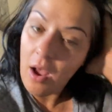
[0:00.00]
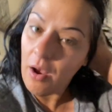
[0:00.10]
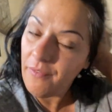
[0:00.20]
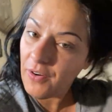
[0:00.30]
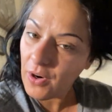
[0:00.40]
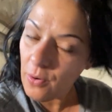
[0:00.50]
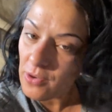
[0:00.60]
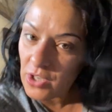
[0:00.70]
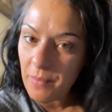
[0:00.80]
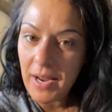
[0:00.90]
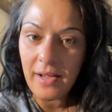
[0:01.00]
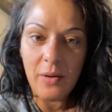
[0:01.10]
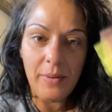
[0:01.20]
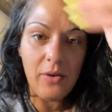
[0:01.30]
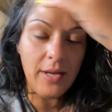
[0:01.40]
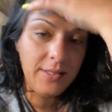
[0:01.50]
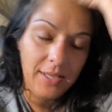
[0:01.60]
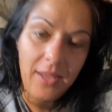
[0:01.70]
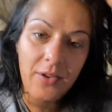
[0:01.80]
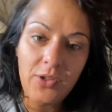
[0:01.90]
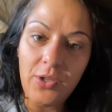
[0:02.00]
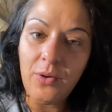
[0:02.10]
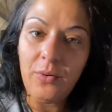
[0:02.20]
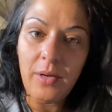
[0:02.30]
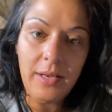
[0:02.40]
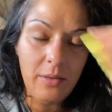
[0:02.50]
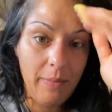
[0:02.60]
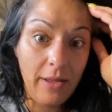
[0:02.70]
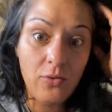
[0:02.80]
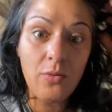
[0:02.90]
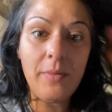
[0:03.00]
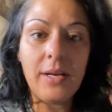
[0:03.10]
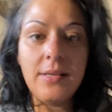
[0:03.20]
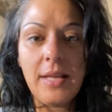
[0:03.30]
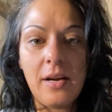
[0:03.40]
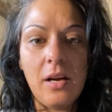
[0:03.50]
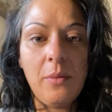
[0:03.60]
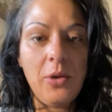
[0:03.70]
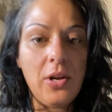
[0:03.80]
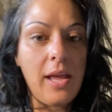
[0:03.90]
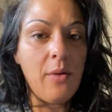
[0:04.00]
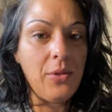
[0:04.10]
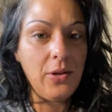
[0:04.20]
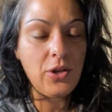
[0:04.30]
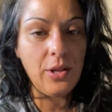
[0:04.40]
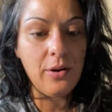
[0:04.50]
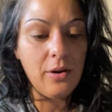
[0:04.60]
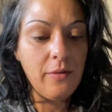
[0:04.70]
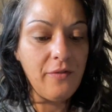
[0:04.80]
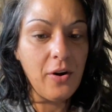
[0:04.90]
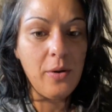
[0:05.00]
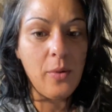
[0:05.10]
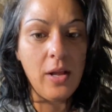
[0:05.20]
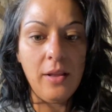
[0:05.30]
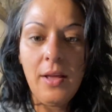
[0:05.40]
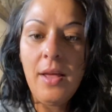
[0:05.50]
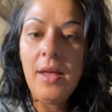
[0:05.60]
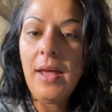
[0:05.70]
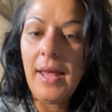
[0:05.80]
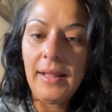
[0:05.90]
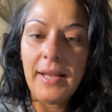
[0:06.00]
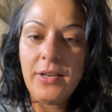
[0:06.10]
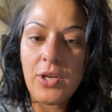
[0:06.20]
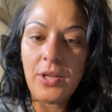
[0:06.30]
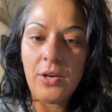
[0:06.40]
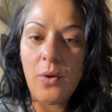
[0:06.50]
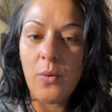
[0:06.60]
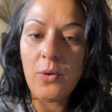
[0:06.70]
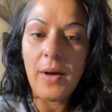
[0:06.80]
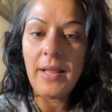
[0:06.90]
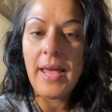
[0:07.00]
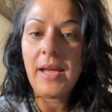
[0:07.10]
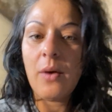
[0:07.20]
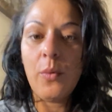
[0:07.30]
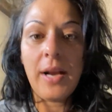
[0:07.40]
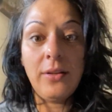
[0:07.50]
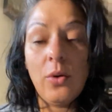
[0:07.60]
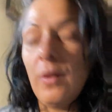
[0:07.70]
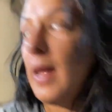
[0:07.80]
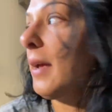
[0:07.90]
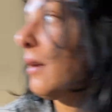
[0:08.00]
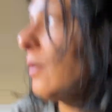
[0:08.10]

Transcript: A Virgo and Gemini could be great together too in the bedroom, because they could communicate with each other very well and let each other know, what do I like and what I don't like.